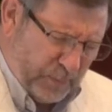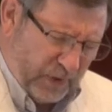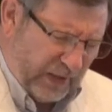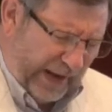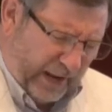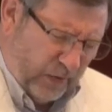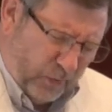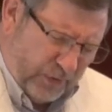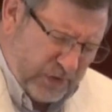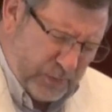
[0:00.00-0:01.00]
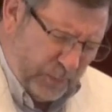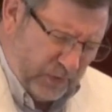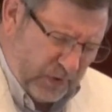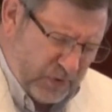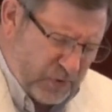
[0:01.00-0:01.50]
book. And I know this
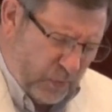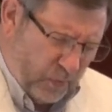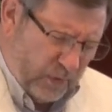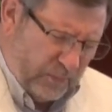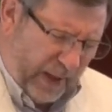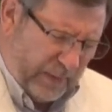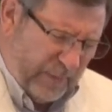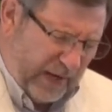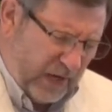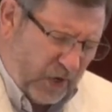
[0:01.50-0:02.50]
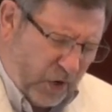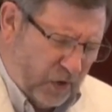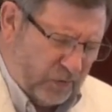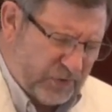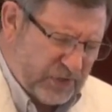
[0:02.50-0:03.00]
book is quoted by many
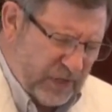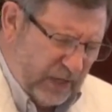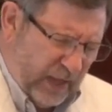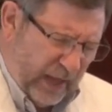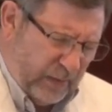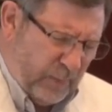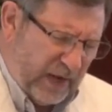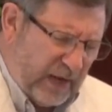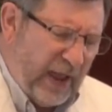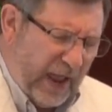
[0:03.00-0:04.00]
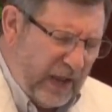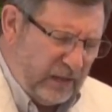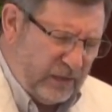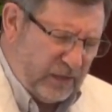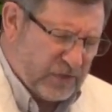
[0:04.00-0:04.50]
cults and many
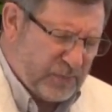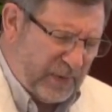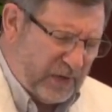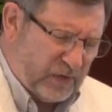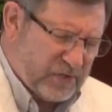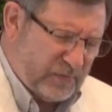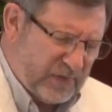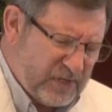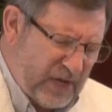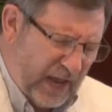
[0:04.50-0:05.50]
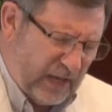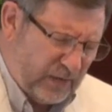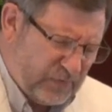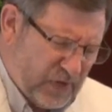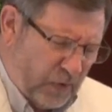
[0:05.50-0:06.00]
atheists because of its
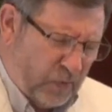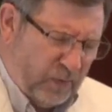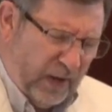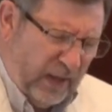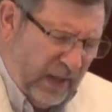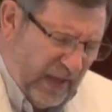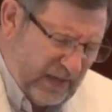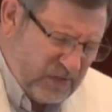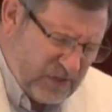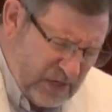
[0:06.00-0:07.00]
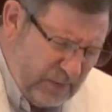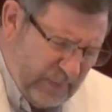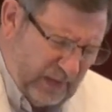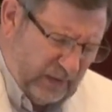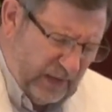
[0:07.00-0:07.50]
negative tone and
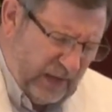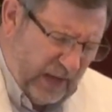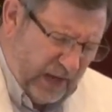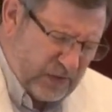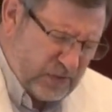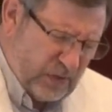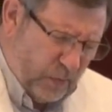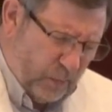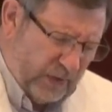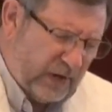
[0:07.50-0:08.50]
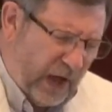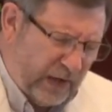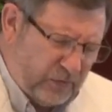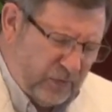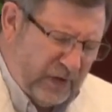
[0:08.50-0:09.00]
seemingly as though it
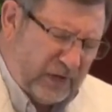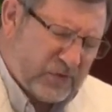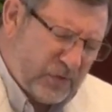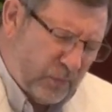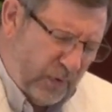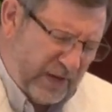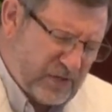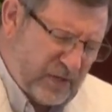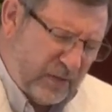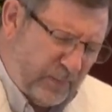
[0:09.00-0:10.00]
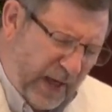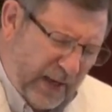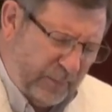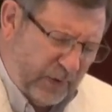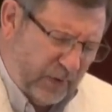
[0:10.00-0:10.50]
contradicts the rest of the
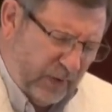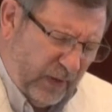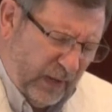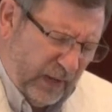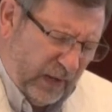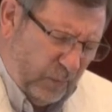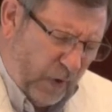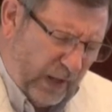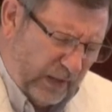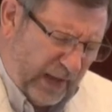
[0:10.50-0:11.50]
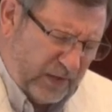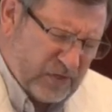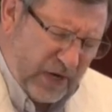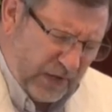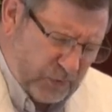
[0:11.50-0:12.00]
Bible. And while that
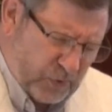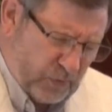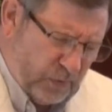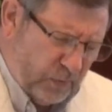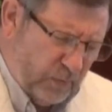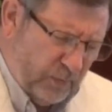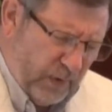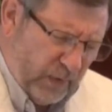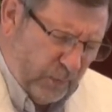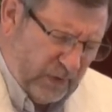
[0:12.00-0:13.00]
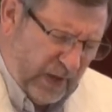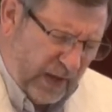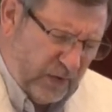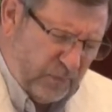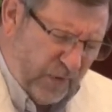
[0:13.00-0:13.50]
is not true, we
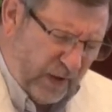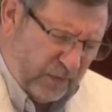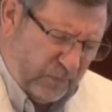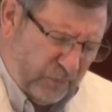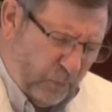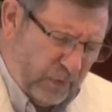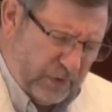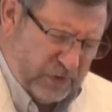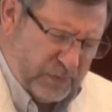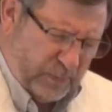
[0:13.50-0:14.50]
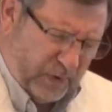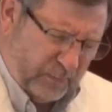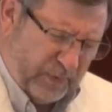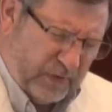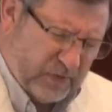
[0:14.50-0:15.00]
thank you, Father, for this
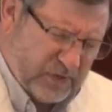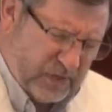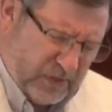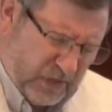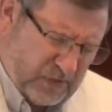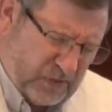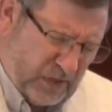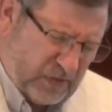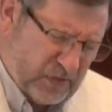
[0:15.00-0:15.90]
book because it does teach